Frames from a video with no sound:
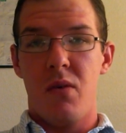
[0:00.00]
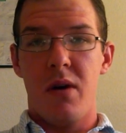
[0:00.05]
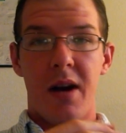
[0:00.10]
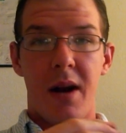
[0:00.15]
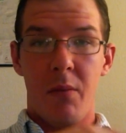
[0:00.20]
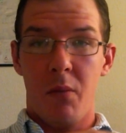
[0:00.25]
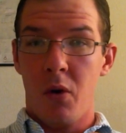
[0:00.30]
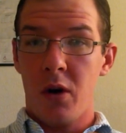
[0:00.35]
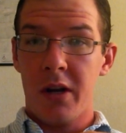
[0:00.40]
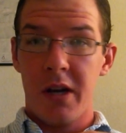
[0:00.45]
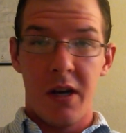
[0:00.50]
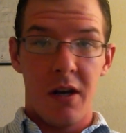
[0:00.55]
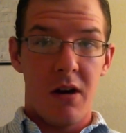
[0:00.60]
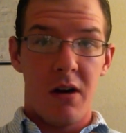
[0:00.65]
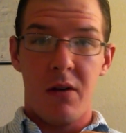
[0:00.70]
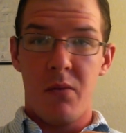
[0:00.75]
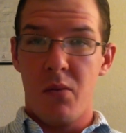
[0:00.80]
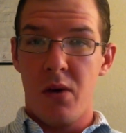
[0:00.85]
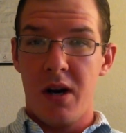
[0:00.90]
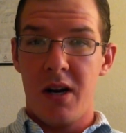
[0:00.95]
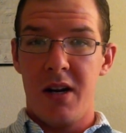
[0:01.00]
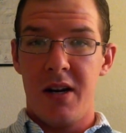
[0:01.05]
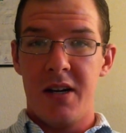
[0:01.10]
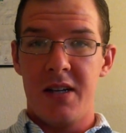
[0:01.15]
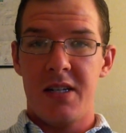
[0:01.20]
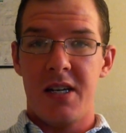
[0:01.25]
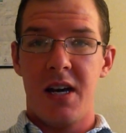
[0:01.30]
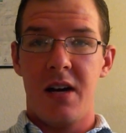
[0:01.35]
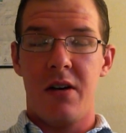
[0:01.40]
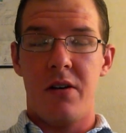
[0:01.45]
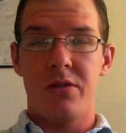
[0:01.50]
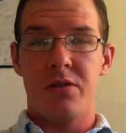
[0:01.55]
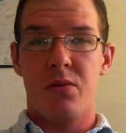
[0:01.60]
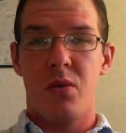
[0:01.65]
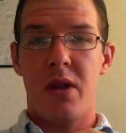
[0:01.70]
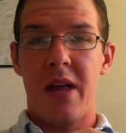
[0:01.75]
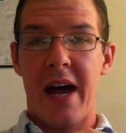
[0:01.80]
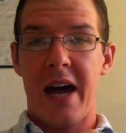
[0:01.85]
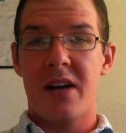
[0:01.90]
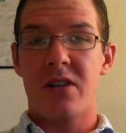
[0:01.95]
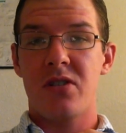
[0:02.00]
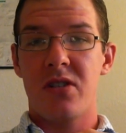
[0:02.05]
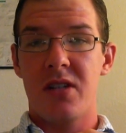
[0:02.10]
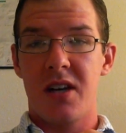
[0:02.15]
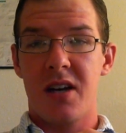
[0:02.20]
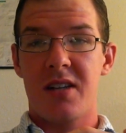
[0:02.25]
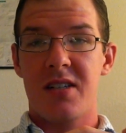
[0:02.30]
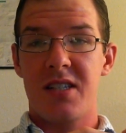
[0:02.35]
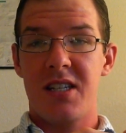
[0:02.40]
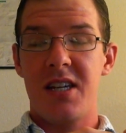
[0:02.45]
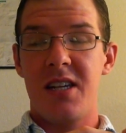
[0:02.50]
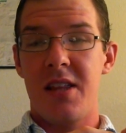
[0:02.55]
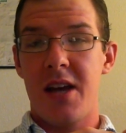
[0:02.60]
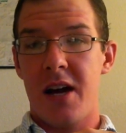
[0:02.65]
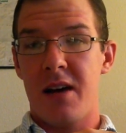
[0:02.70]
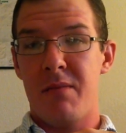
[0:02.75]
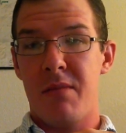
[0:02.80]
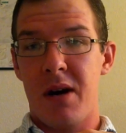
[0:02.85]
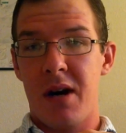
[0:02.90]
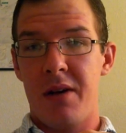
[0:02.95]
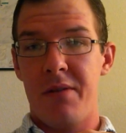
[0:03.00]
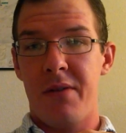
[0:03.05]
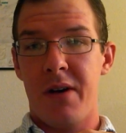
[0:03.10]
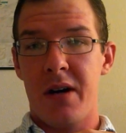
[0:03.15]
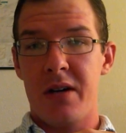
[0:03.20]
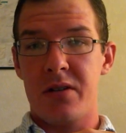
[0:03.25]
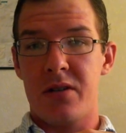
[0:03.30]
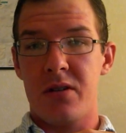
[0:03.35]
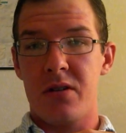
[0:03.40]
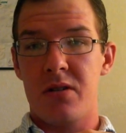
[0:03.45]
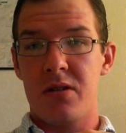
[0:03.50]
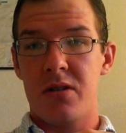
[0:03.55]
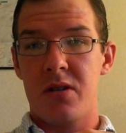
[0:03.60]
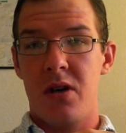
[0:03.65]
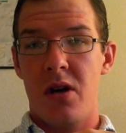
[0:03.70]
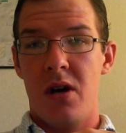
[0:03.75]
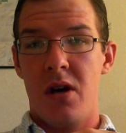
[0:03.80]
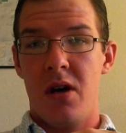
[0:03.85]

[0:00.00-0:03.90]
what I'm working on and what it entails will actually exceed that of my advisors.